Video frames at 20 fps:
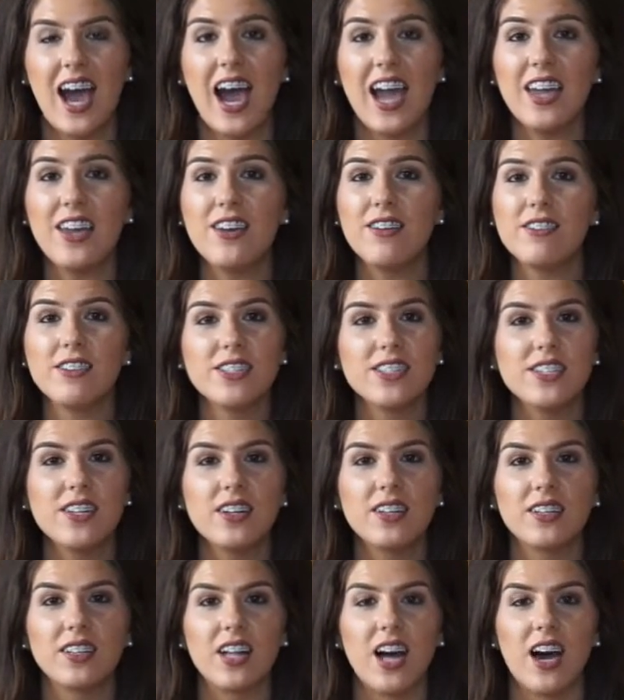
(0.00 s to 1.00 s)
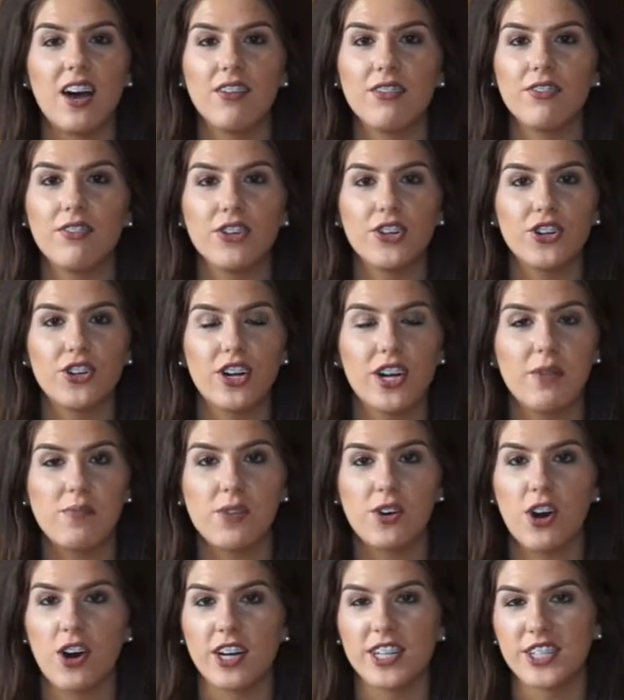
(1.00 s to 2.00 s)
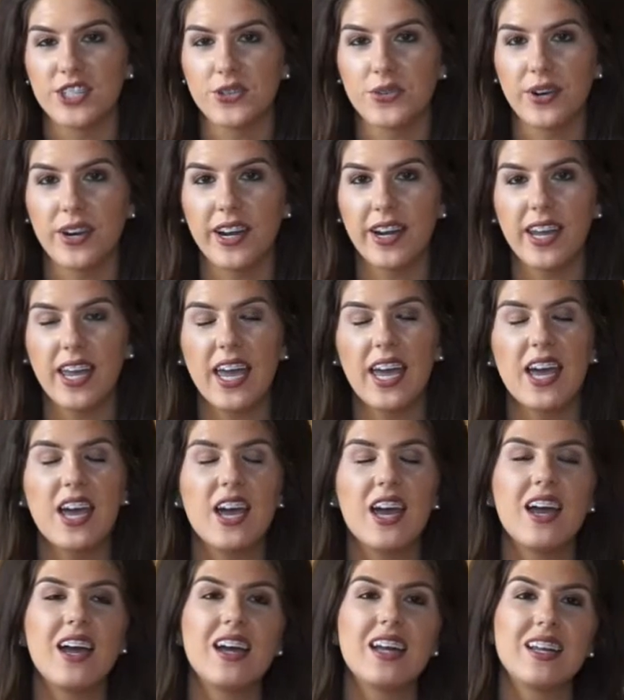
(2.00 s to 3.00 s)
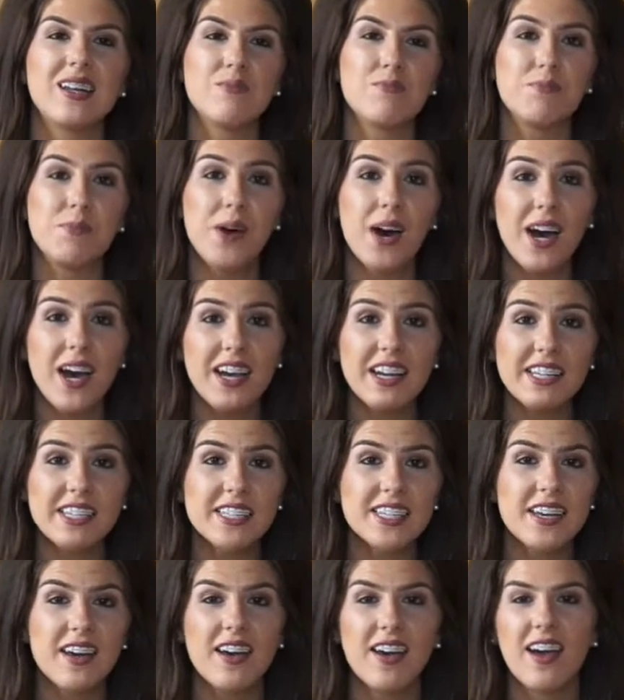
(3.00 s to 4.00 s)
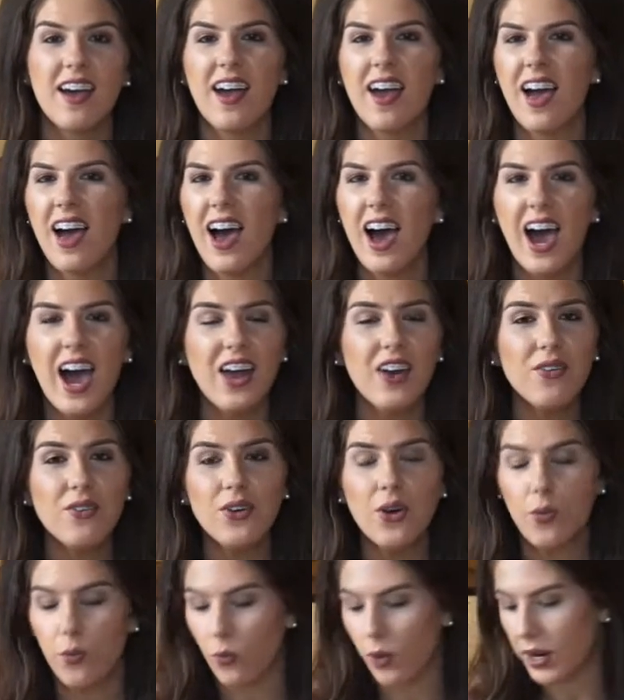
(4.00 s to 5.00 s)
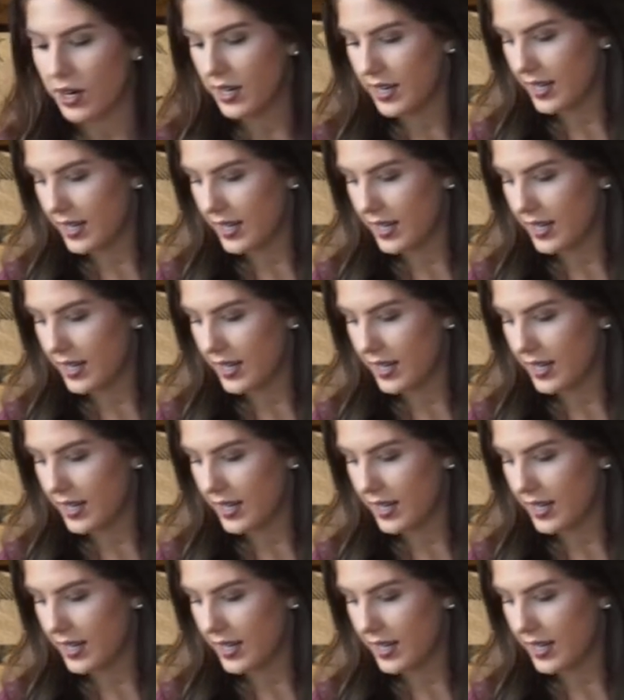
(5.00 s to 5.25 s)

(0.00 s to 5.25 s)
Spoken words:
used to love cream contouring, but I don't know what it